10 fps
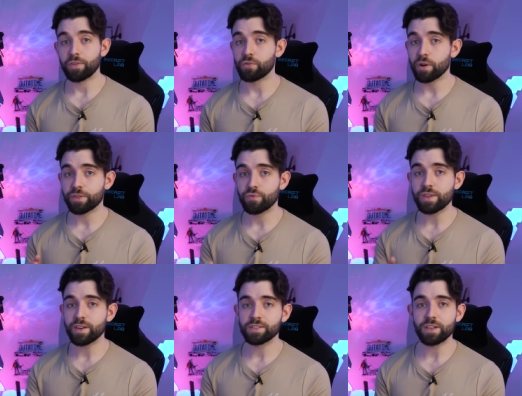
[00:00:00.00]
Now there are
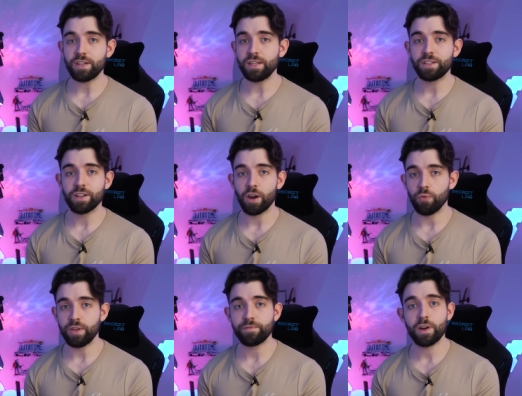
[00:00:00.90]
three things that you need to
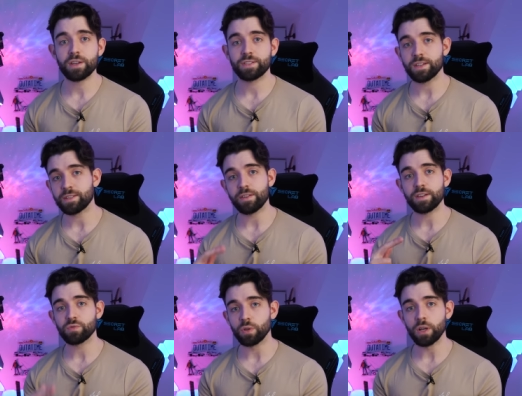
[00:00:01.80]
know. The first is that
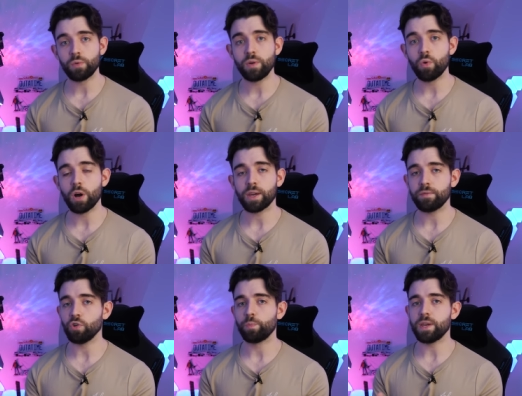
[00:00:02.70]
this will only work
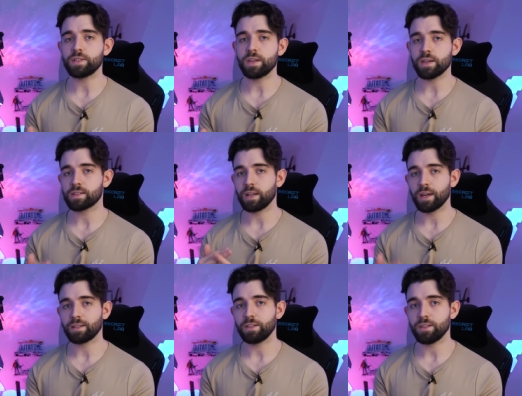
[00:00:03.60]
if your PC is
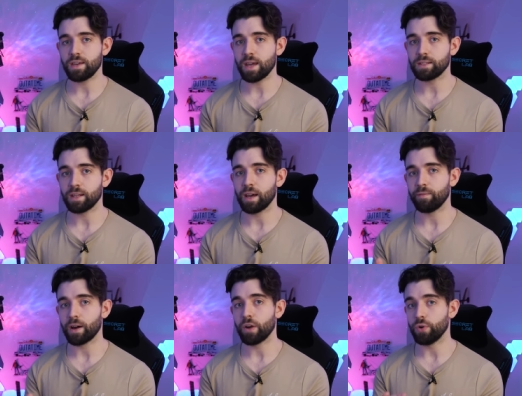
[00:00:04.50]
connected to the
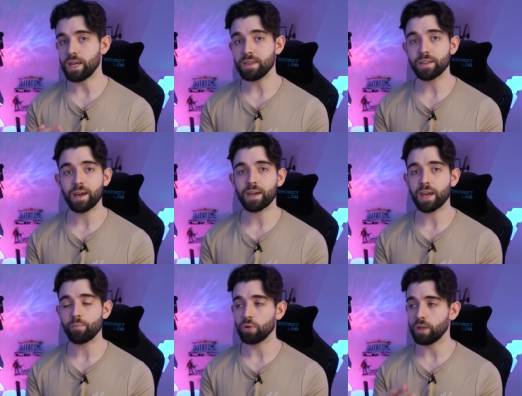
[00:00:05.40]
internet via an ethernet
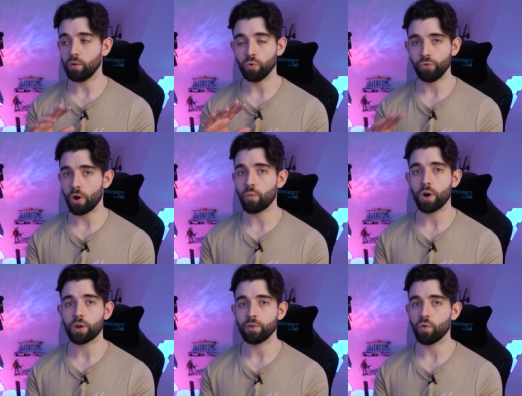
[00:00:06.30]
cable, it will not
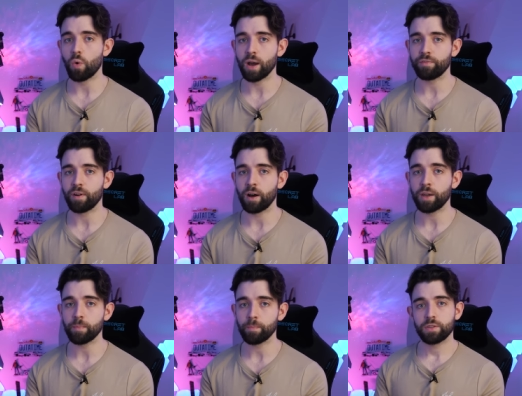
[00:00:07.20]
work over Wi-Fi.